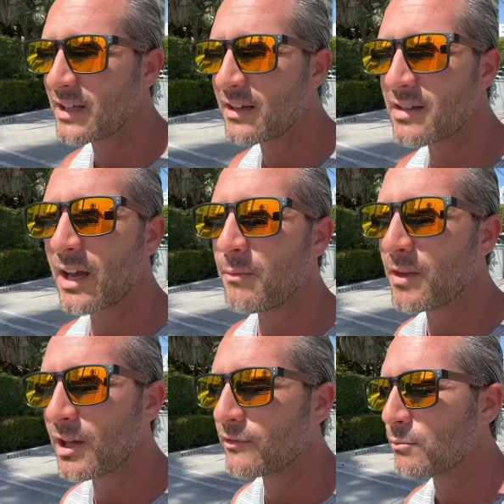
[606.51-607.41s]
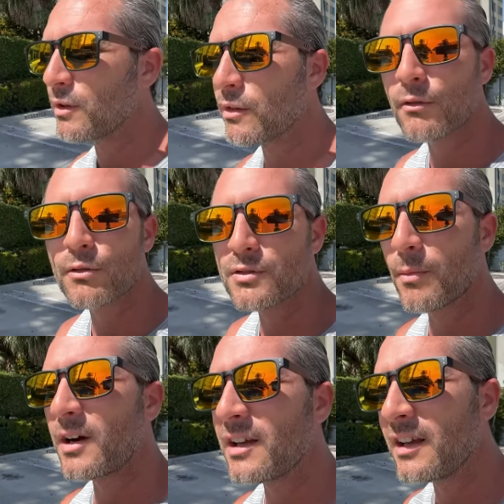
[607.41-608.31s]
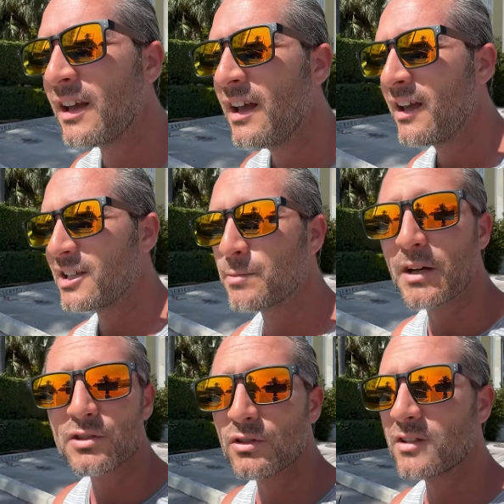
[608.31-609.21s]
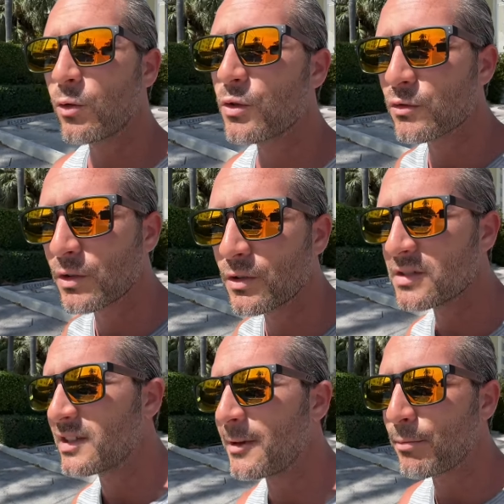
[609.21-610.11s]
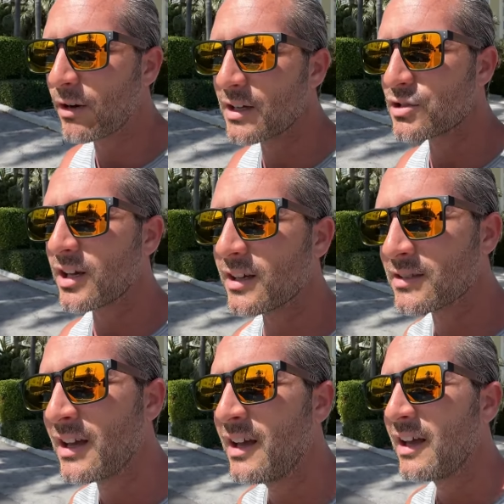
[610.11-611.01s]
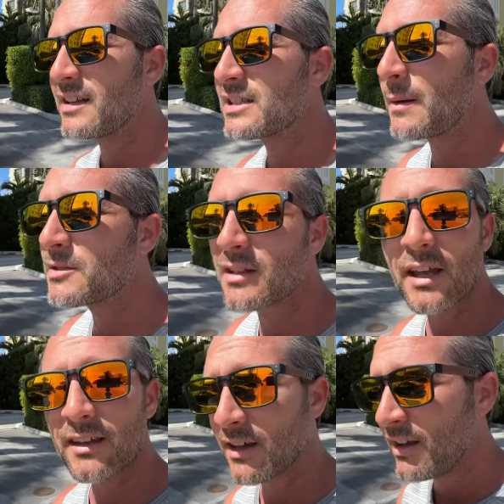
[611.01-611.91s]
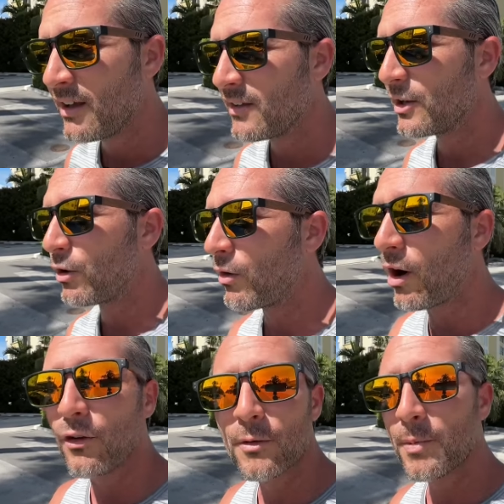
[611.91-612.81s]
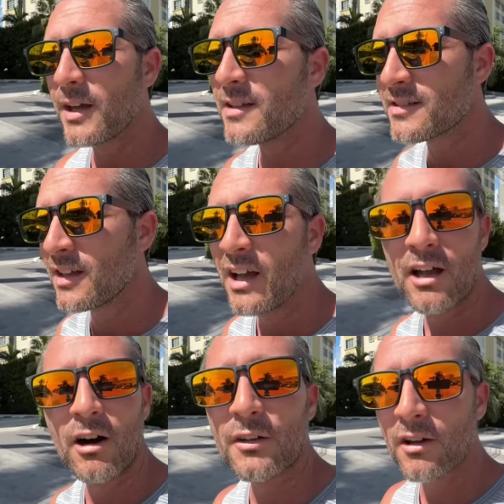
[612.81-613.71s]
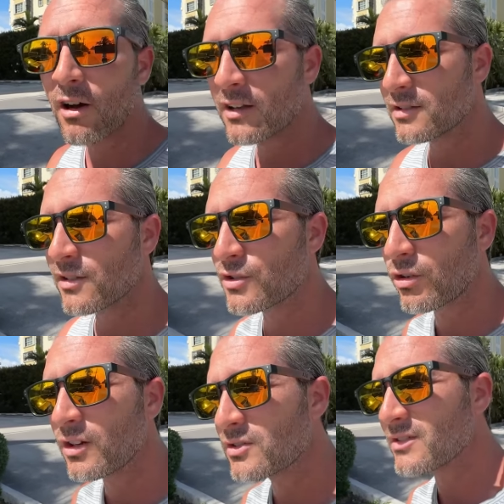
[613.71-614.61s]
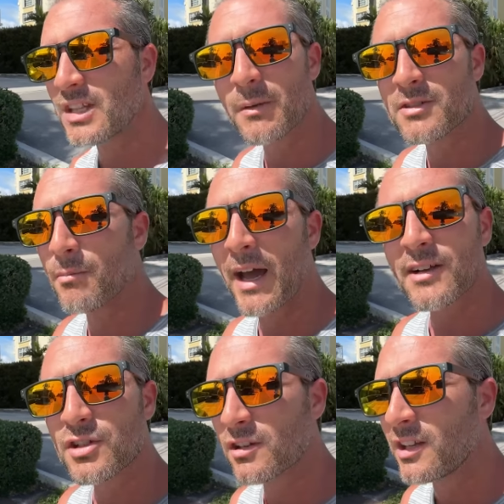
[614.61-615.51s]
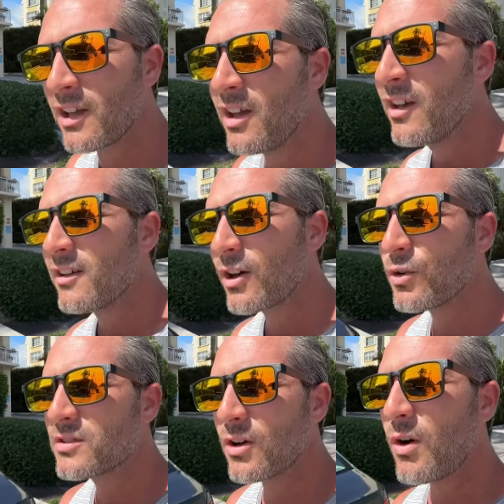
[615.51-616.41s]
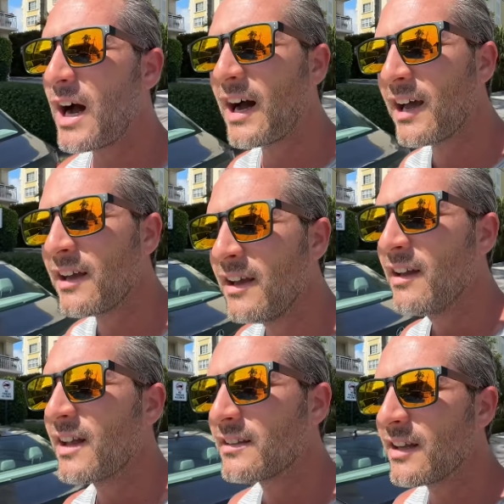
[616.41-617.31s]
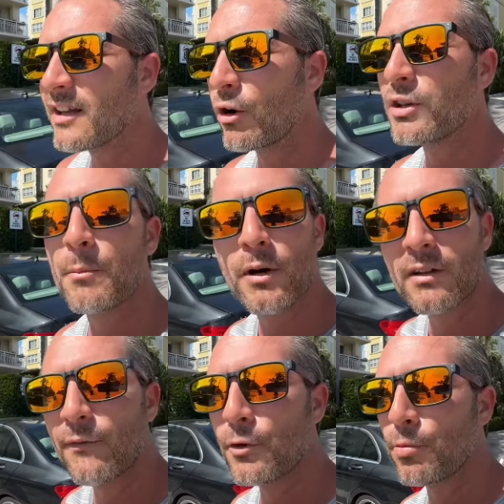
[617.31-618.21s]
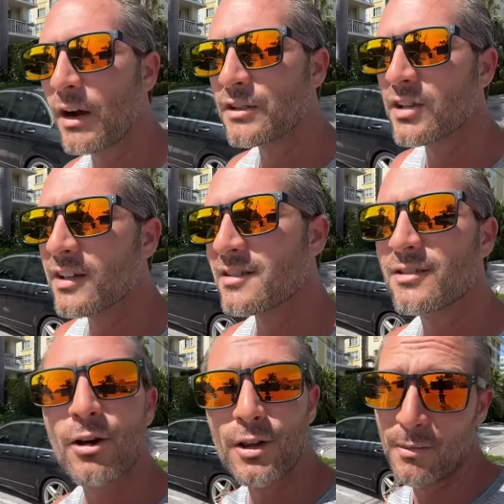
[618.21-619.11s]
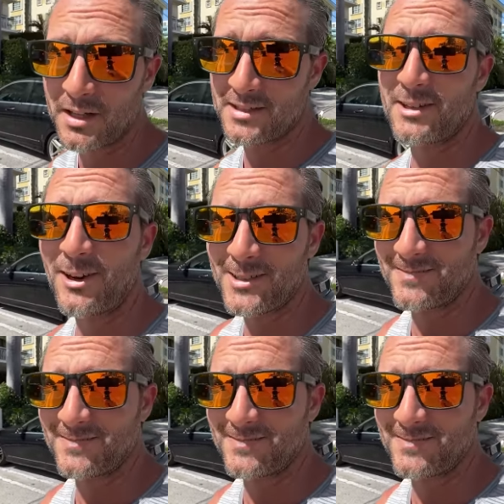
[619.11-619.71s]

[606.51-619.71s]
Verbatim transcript: Anytime the government throws money, especially towards real estate projects, it seems like, you know, all the bids and all the cost of construction seems to magically go so high that they can only build a few projects until all the money's gone.